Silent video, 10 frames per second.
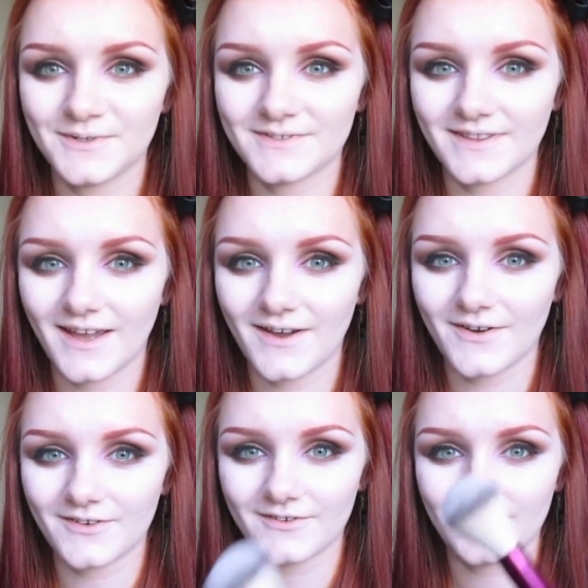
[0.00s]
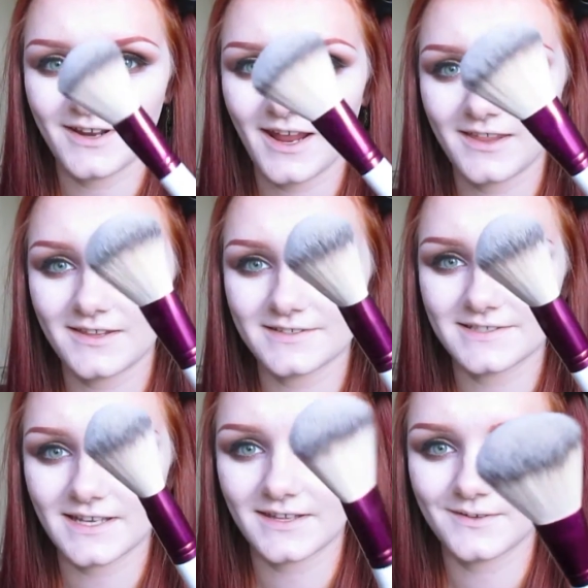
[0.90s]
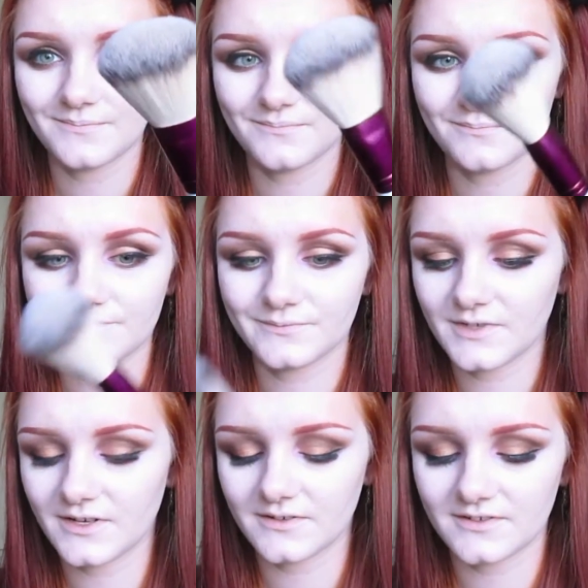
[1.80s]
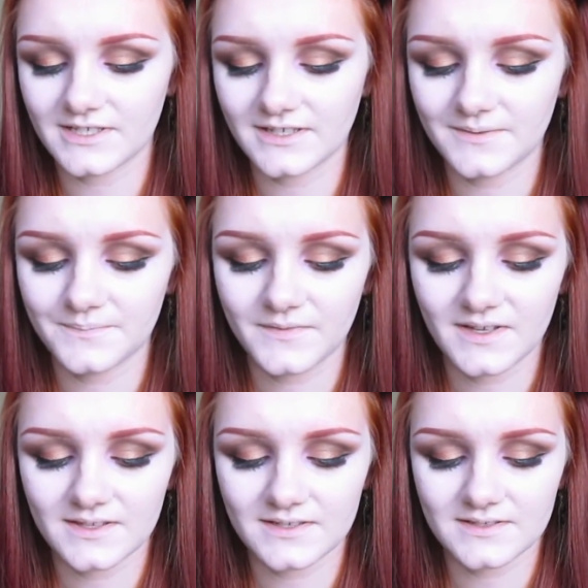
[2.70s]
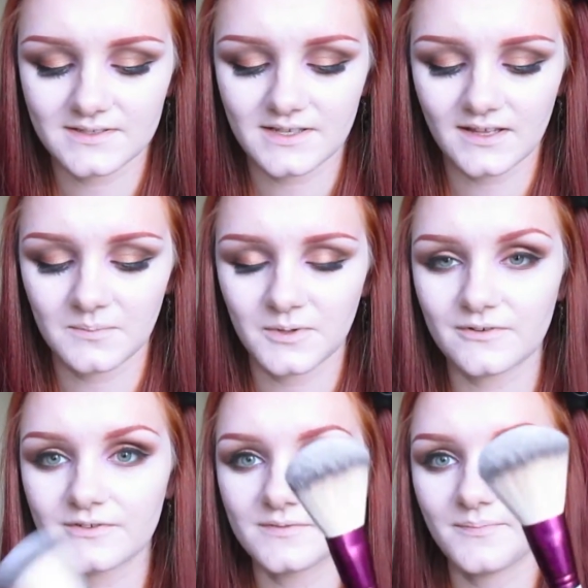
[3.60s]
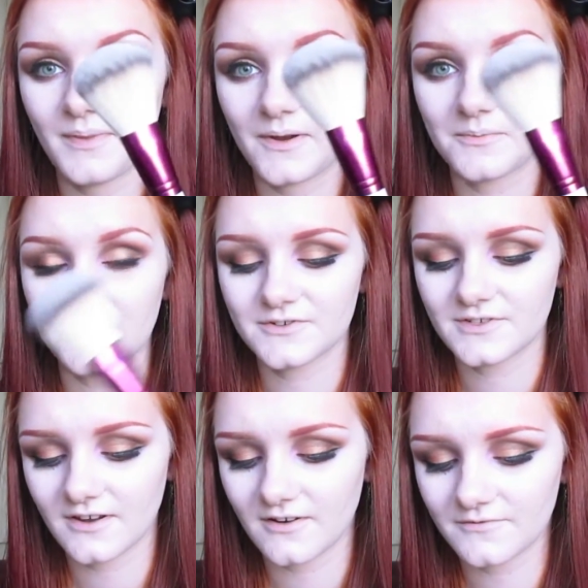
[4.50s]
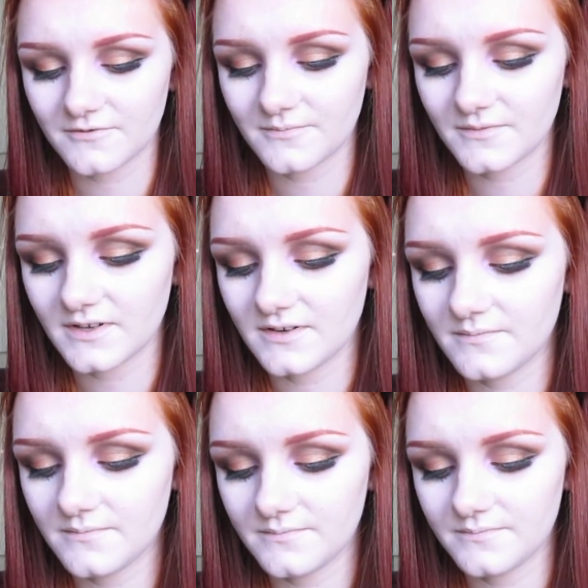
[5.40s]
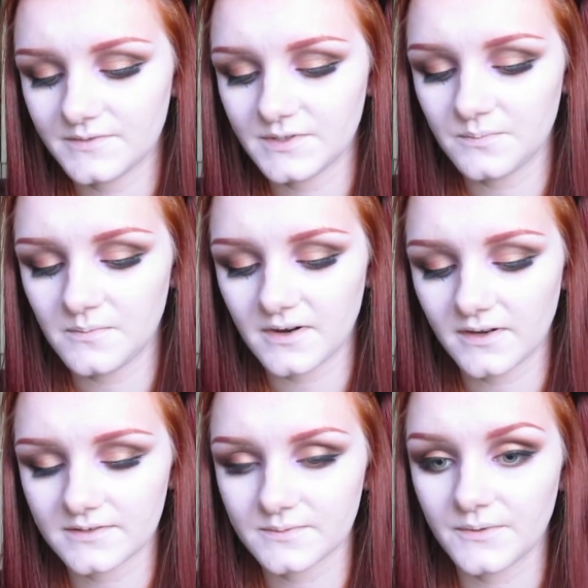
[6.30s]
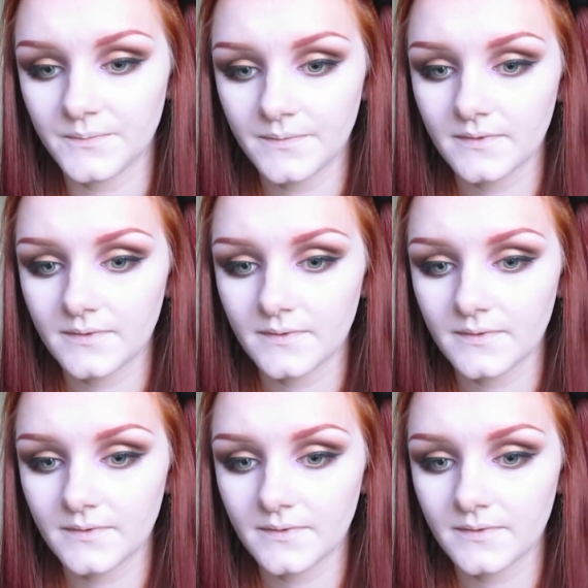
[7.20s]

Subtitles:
using that on this this Daily Plus powder brush that I got from the supermarket as well.